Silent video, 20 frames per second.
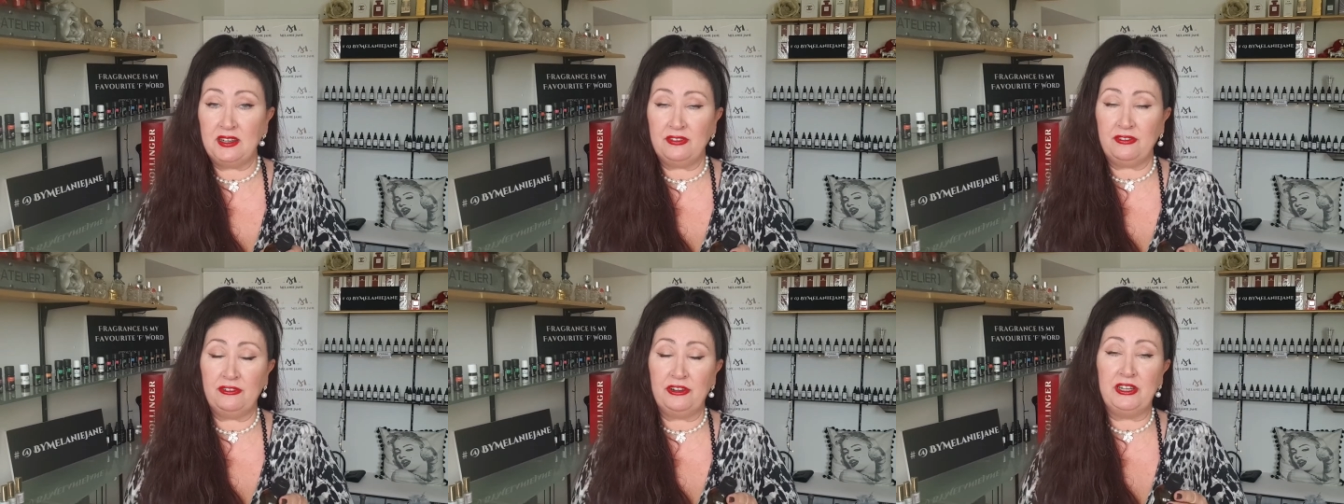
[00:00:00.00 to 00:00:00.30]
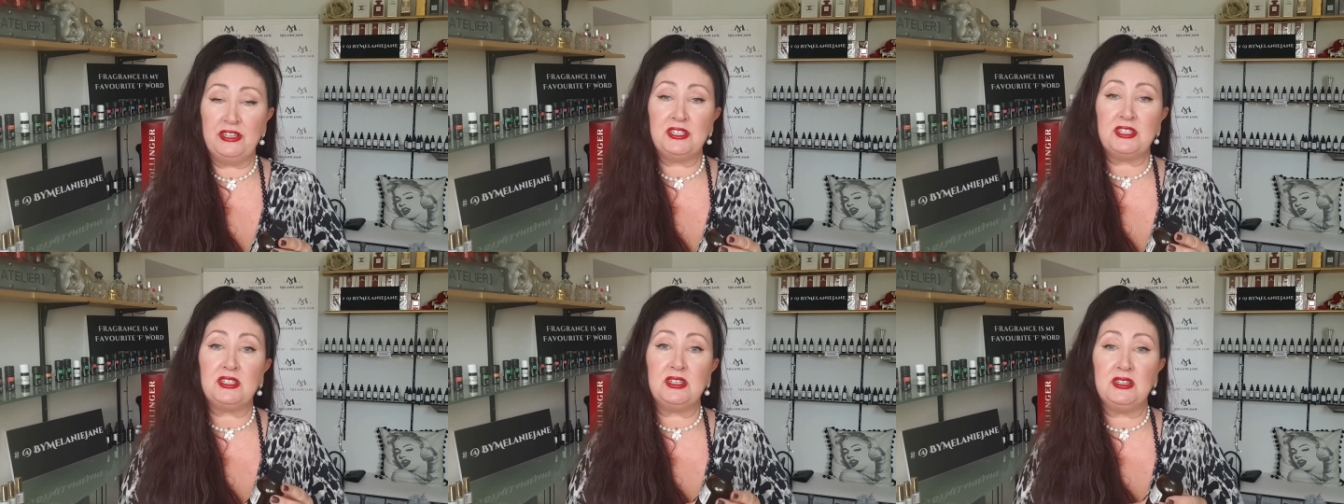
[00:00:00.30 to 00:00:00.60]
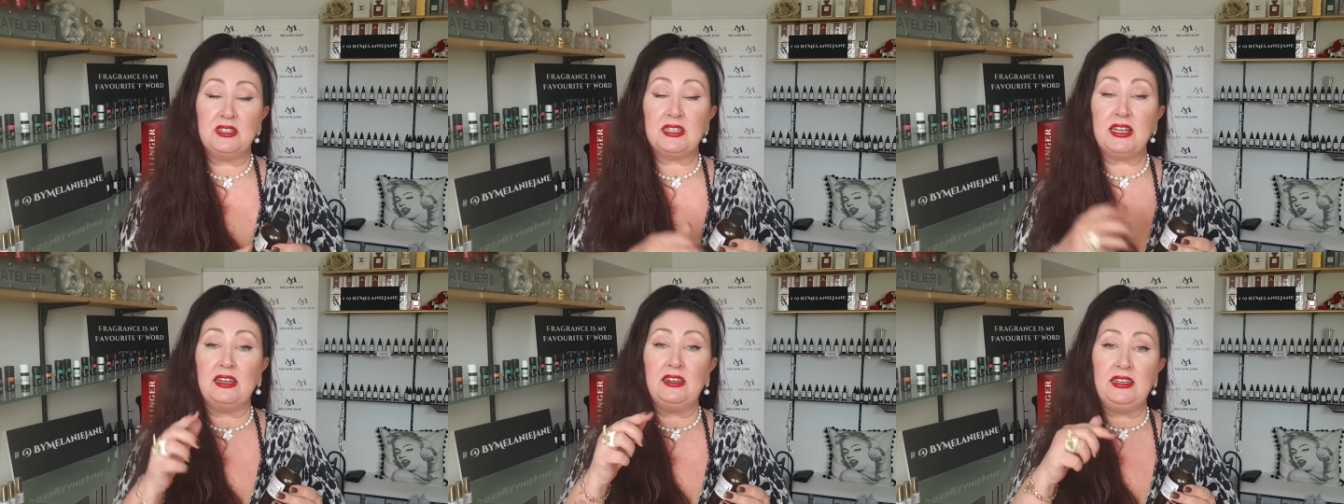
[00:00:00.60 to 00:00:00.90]
for
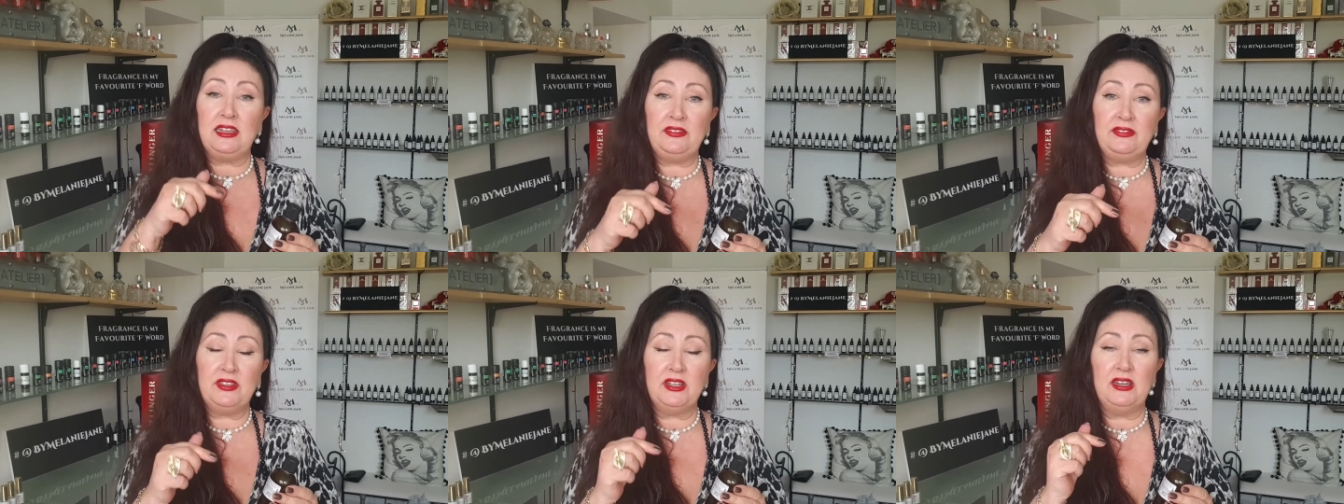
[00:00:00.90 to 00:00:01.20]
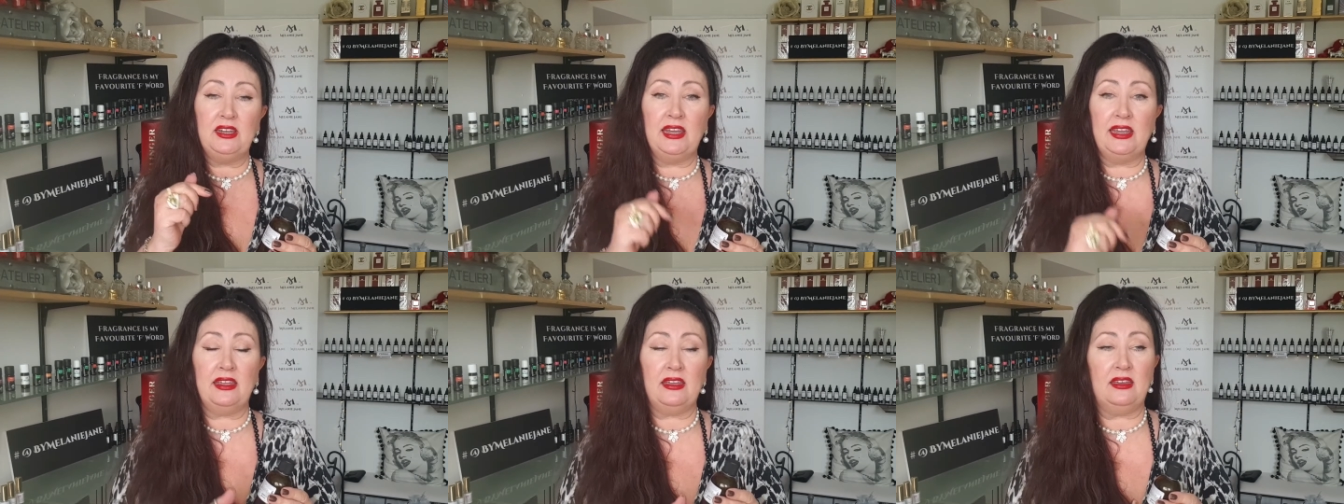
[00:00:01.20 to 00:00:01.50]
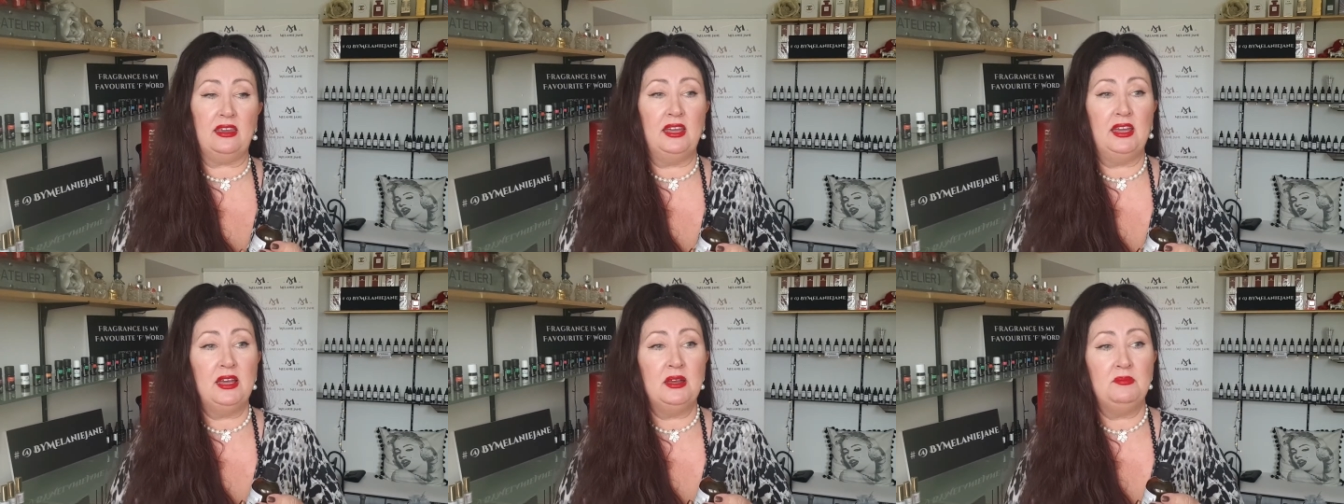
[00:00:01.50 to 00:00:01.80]
instance, I'll leave the
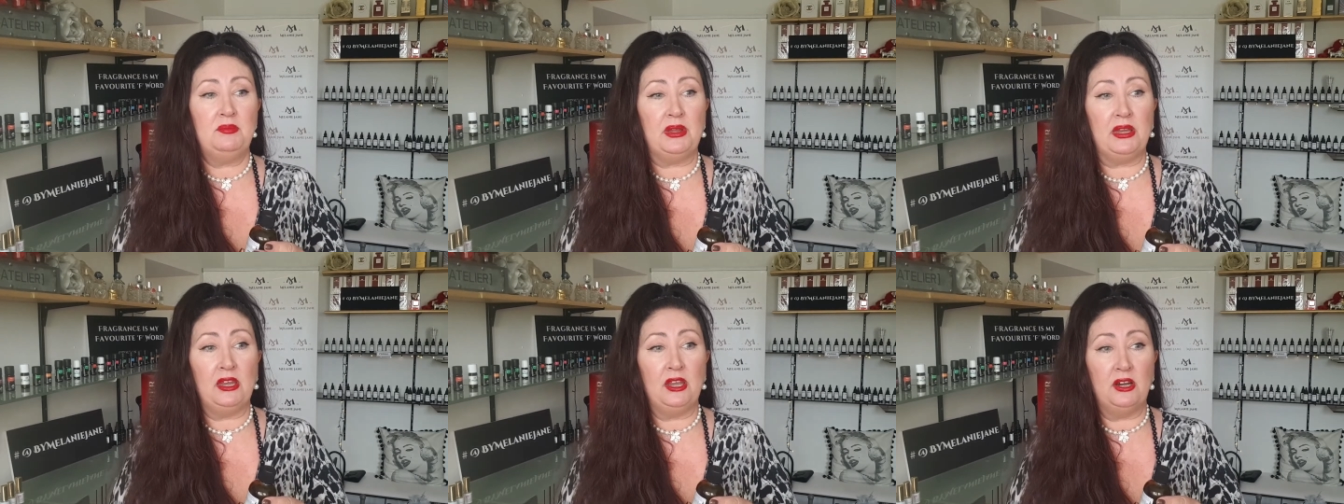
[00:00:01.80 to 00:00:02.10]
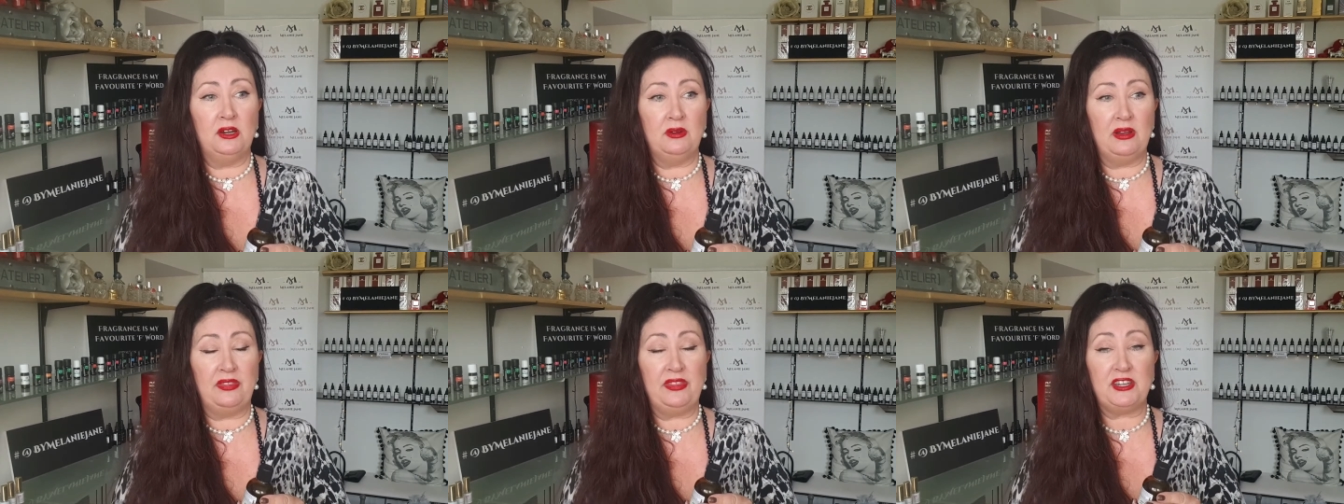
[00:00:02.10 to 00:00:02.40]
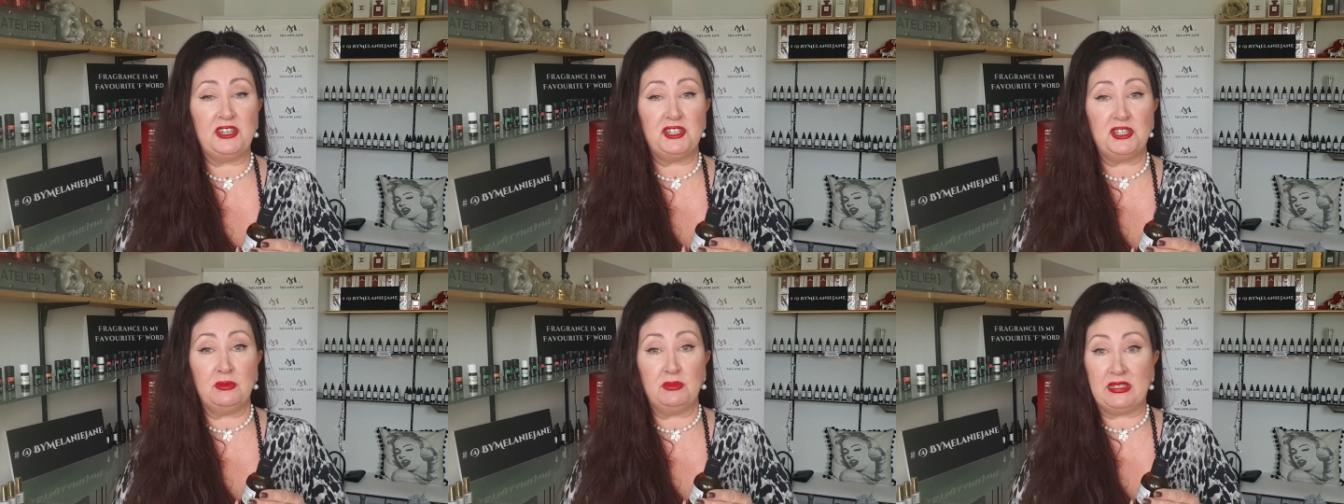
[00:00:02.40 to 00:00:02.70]
link below and they
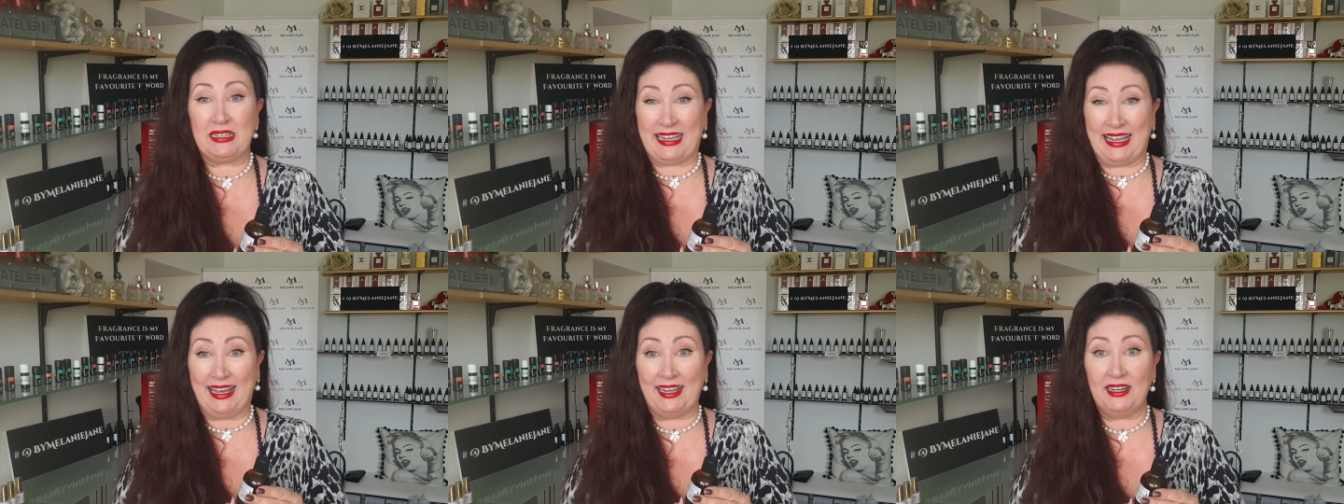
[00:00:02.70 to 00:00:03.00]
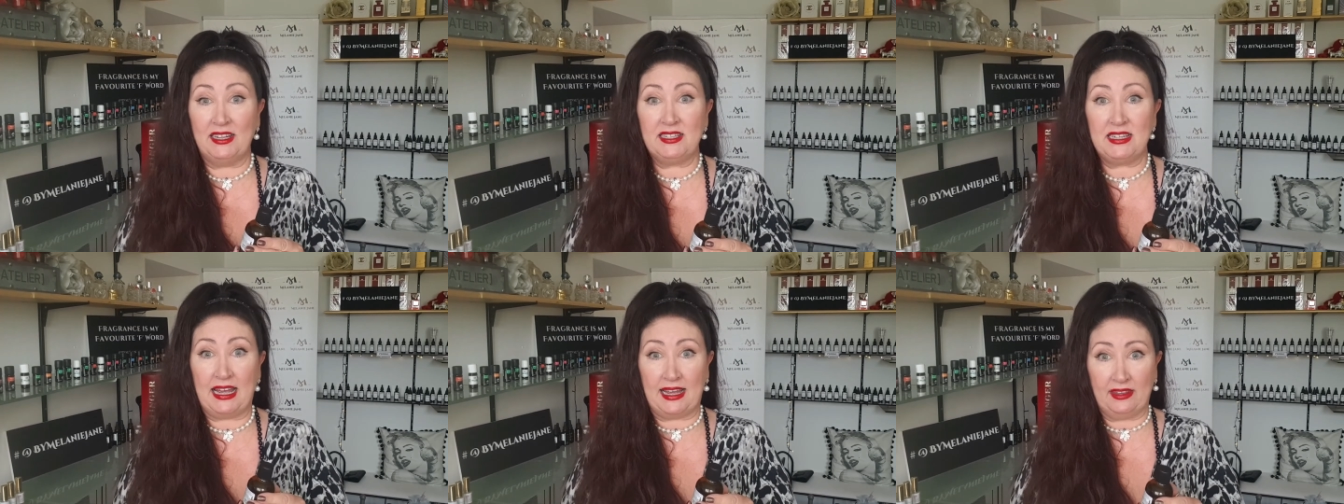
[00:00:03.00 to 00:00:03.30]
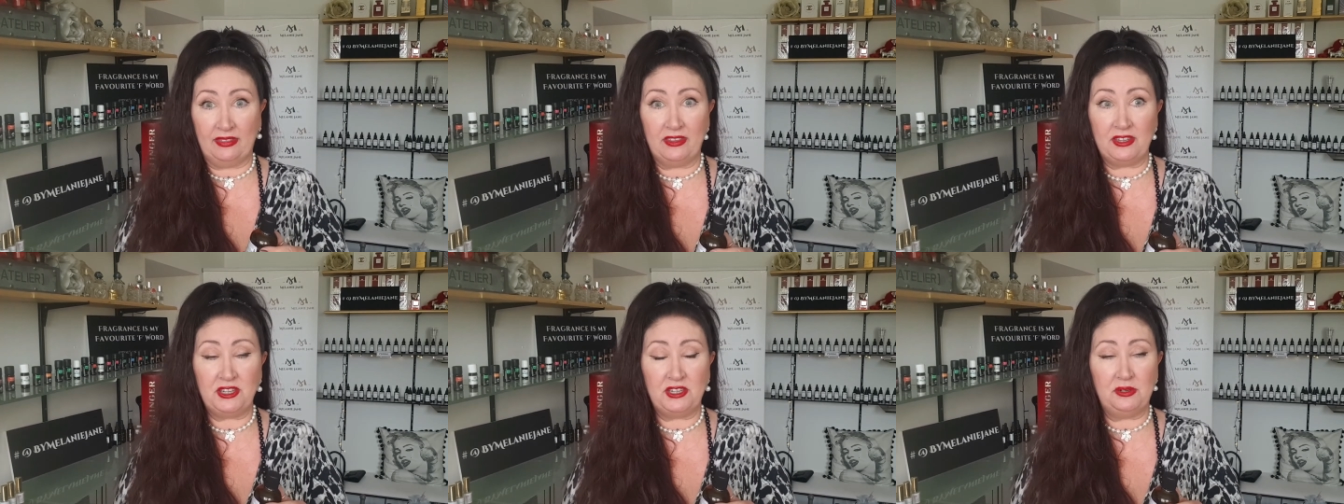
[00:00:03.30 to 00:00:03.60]
ship to Canada
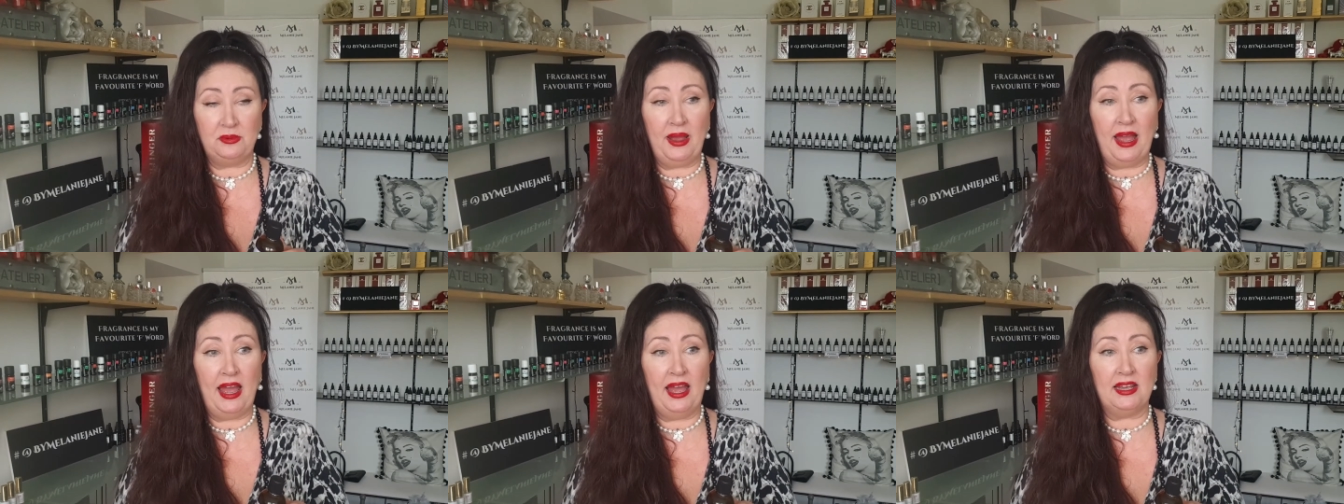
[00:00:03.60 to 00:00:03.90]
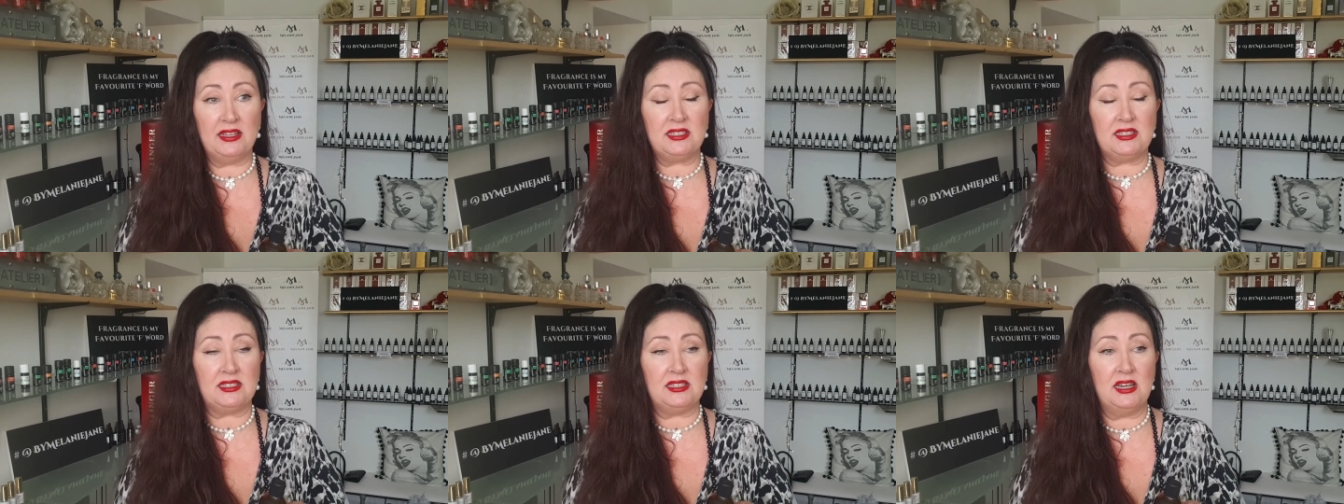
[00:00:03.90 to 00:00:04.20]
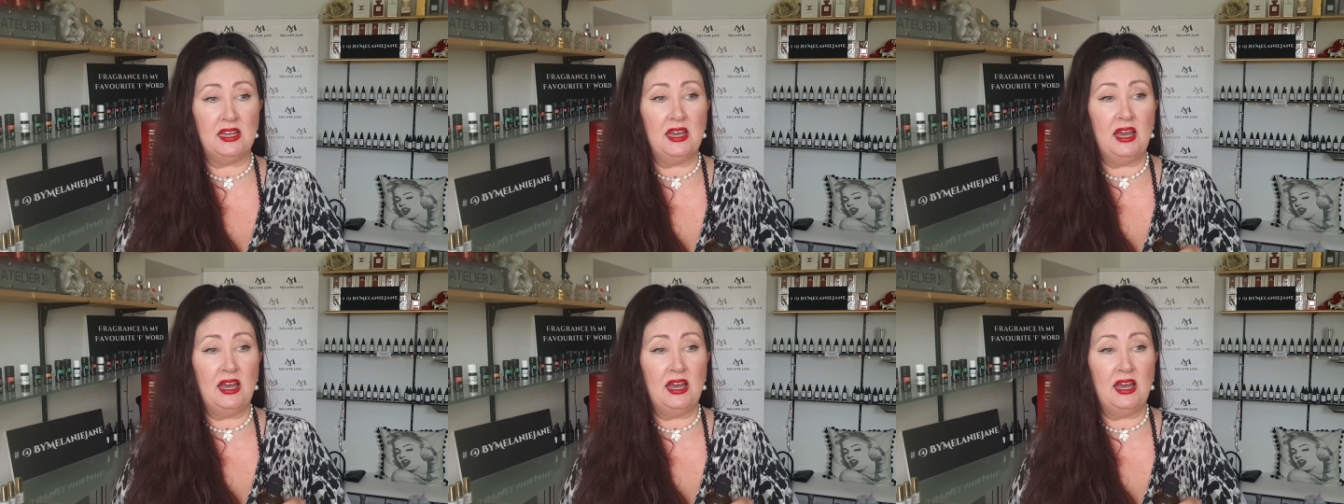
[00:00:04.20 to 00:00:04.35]
and the US